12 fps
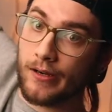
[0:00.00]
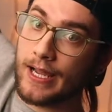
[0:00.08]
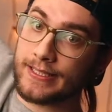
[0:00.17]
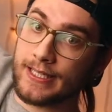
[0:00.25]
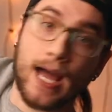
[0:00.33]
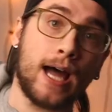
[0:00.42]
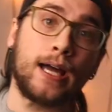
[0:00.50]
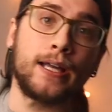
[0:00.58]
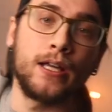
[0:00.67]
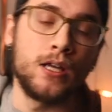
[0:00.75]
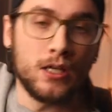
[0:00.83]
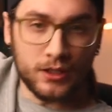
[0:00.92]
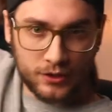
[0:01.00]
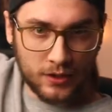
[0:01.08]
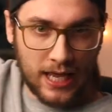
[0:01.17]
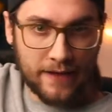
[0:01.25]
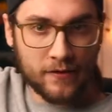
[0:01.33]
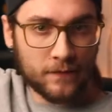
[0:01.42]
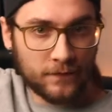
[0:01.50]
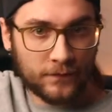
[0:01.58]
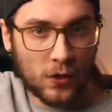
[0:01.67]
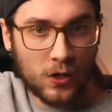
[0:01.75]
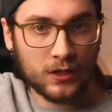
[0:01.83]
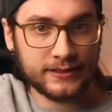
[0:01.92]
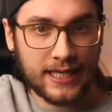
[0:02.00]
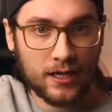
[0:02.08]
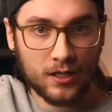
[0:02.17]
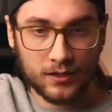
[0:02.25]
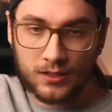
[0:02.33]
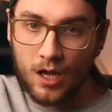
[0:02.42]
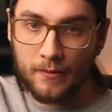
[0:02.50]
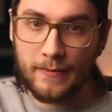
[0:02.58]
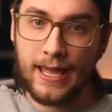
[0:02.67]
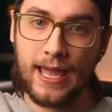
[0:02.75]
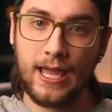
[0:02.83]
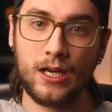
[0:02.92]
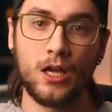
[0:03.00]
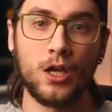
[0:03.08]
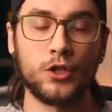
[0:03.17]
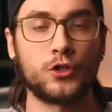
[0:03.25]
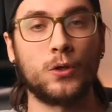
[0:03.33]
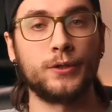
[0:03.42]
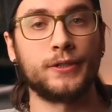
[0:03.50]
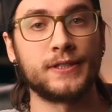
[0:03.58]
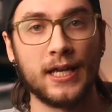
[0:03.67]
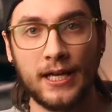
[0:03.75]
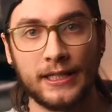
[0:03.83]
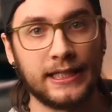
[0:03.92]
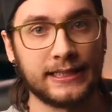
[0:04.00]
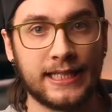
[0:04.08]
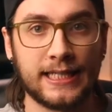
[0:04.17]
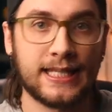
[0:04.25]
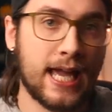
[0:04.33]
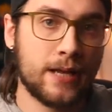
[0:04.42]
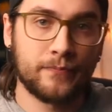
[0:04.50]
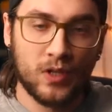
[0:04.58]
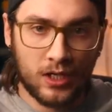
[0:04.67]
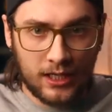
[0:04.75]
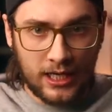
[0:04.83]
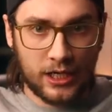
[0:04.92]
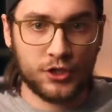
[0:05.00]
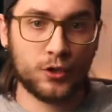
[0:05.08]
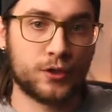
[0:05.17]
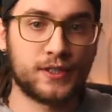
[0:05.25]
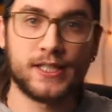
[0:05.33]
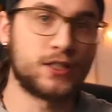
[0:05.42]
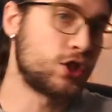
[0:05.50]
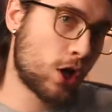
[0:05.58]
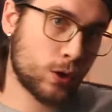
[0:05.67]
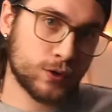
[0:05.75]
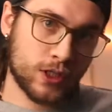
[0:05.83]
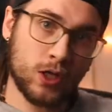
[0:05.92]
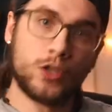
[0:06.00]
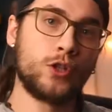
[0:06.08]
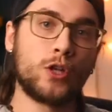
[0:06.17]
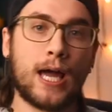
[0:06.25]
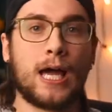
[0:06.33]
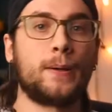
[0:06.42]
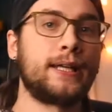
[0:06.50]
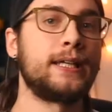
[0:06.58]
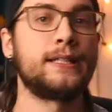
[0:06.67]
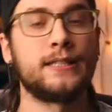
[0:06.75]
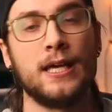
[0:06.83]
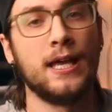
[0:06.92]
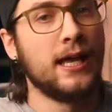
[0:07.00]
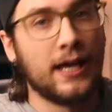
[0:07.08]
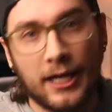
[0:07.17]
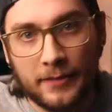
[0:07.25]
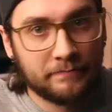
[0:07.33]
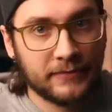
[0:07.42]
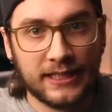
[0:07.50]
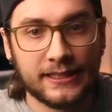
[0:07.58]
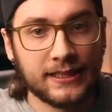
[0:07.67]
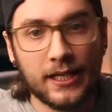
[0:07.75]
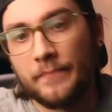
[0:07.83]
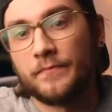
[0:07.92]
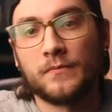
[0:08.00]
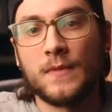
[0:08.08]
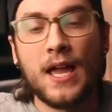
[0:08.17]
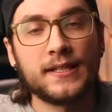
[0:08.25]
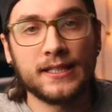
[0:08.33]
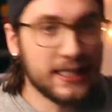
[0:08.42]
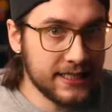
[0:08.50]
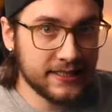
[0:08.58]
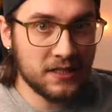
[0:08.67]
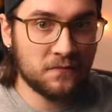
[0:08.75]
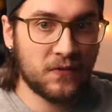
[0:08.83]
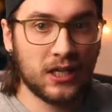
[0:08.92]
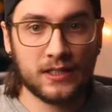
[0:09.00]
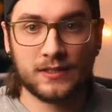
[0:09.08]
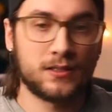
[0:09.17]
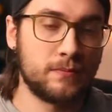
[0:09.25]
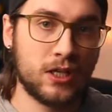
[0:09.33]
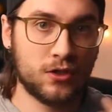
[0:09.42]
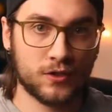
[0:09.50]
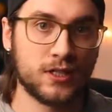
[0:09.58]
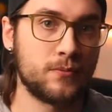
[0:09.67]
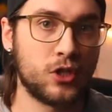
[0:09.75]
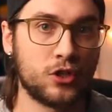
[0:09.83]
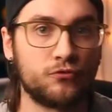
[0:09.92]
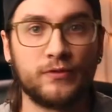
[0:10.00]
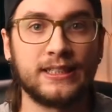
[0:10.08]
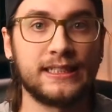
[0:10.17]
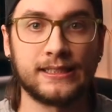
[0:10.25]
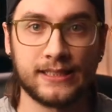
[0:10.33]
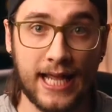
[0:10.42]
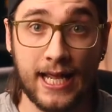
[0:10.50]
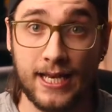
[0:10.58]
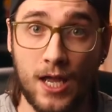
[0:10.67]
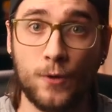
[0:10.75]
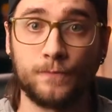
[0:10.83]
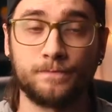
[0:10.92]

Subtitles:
nice and high to have it fall down on top of my head, shoulders, things like that. Head, shoulders, knees, and toes, you know how it is. And that's it. Nice, easy fix to make your subject really stand out.